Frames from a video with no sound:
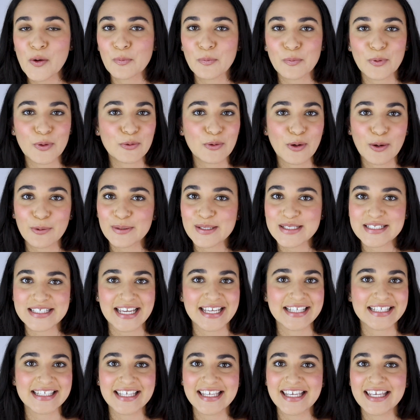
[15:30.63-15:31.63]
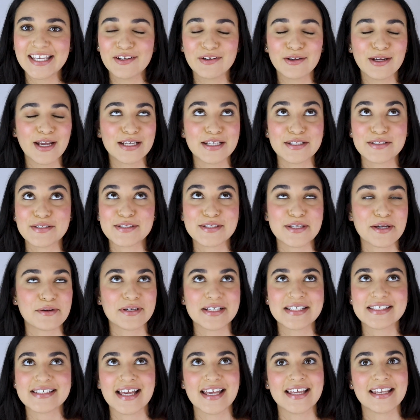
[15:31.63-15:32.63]
We're growing daily here and it's
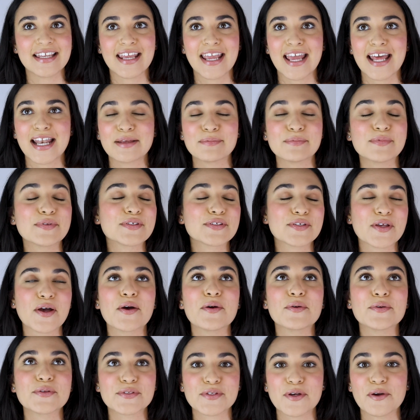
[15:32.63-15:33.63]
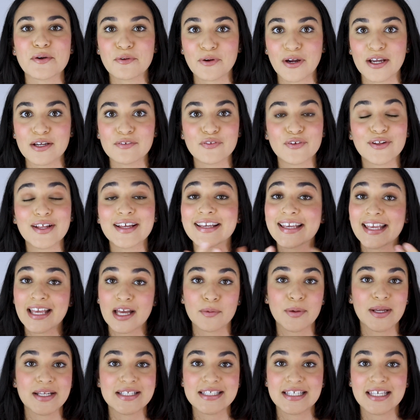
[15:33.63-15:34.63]
so exciting and I'm so, so grateful. I
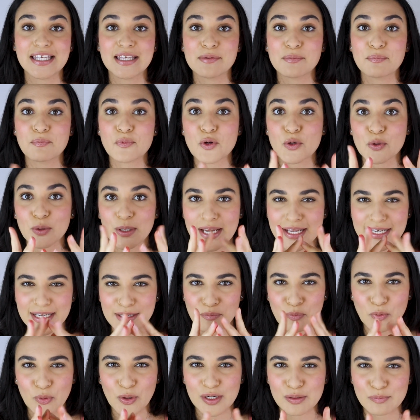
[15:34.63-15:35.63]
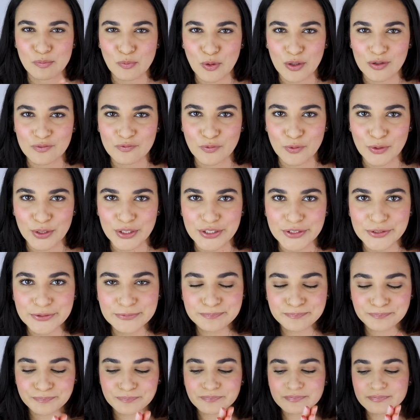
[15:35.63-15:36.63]
can't wait to keep creating more and more for
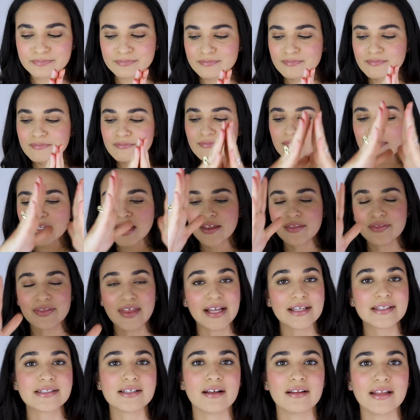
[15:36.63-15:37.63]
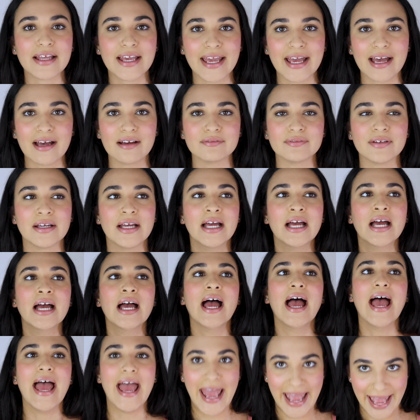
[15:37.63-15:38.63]
you. That's all I have.
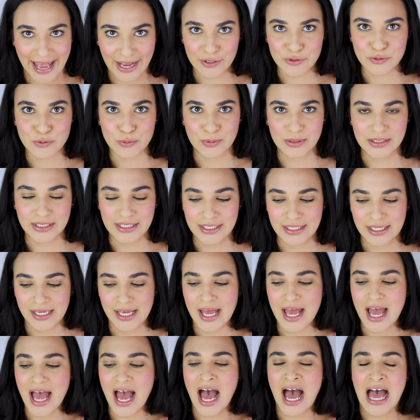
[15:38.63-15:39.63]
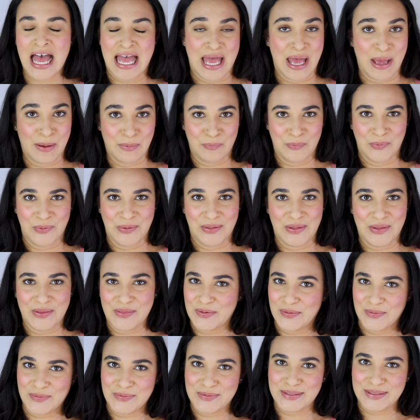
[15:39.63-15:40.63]
Actually, I'm really
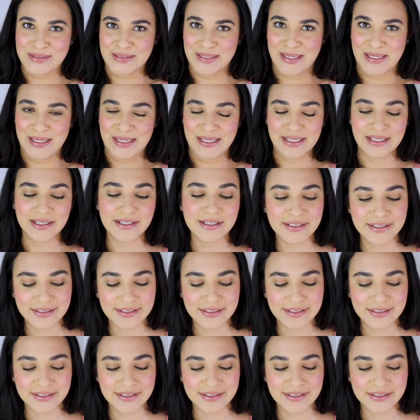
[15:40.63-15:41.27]
thirsty.